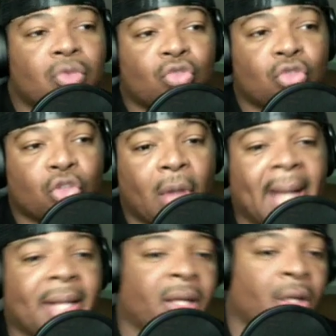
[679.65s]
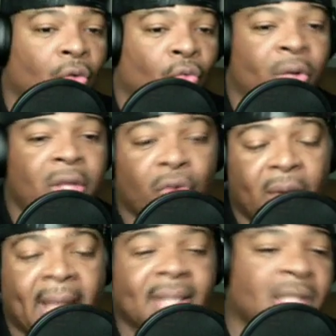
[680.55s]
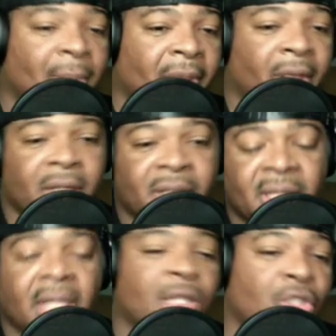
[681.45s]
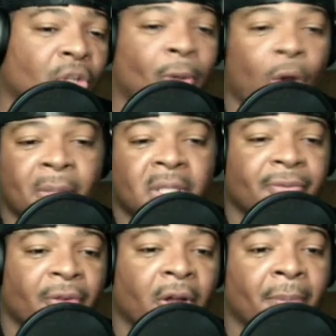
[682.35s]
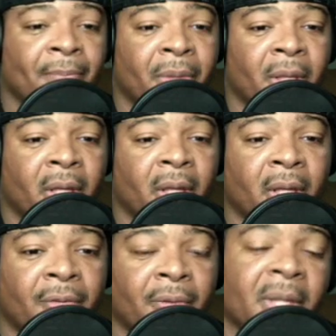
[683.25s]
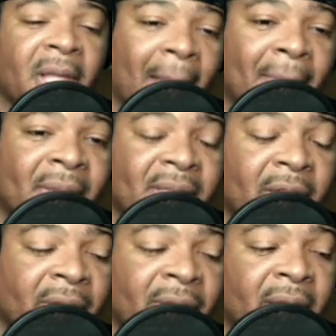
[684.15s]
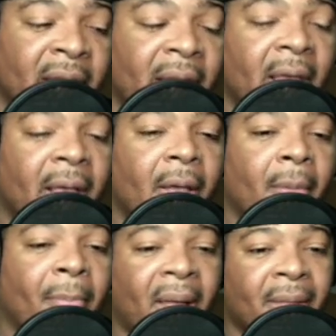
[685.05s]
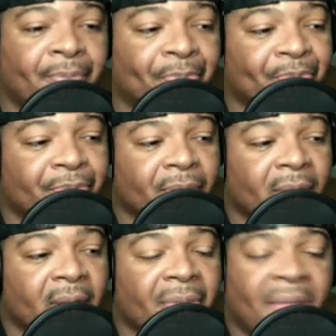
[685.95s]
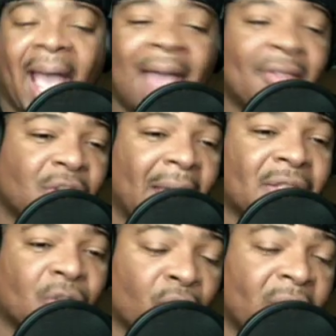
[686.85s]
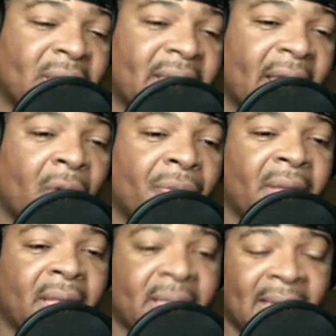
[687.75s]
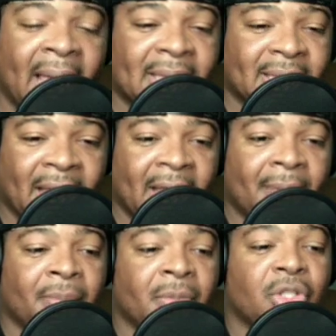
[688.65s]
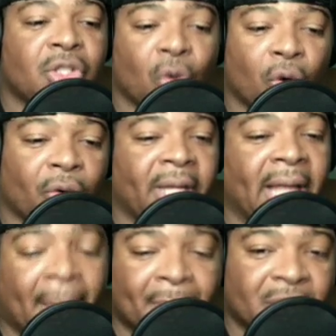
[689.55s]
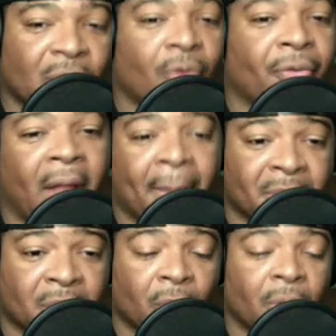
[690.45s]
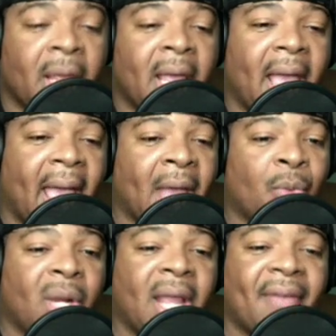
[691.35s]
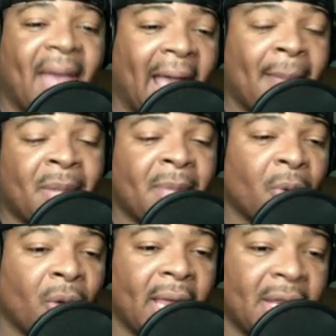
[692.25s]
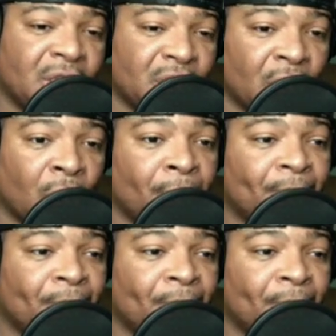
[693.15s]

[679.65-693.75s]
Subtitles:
tried to recreate some of the signature moments from the comedy series, but they haven't tried to retell the exact same story episode for episode. And when they've had people in the show